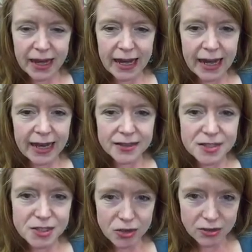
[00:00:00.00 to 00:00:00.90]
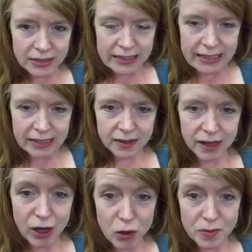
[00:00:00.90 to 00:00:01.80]
I certainly
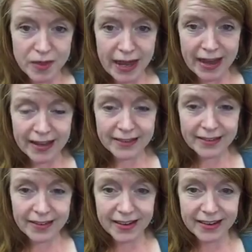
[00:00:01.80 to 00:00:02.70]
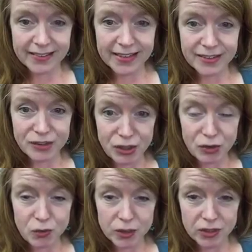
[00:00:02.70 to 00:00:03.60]
hope that that
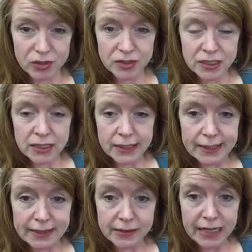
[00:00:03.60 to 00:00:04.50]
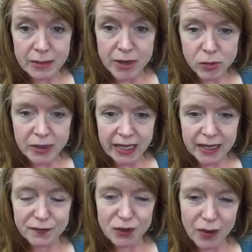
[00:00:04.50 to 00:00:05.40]
you will email
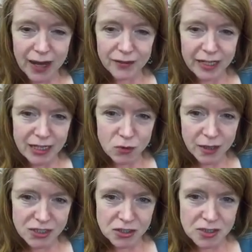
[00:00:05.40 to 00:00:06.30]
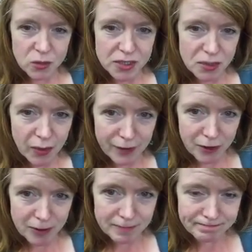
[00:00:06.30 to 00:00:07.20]
me if you have any questions
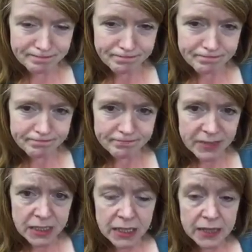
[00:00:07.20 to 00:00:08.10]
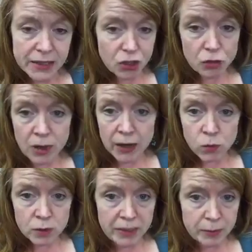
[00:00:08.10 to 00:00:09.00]
whatsoever that you might
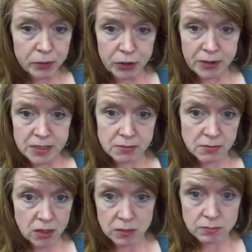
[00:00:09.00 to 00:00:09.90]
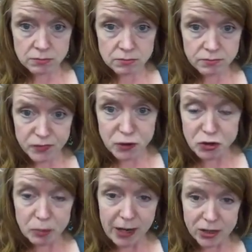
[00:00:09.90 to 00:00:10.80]
want me to put on a
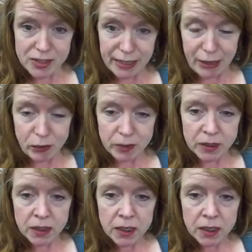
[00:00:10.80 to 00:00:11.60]
future Periscope,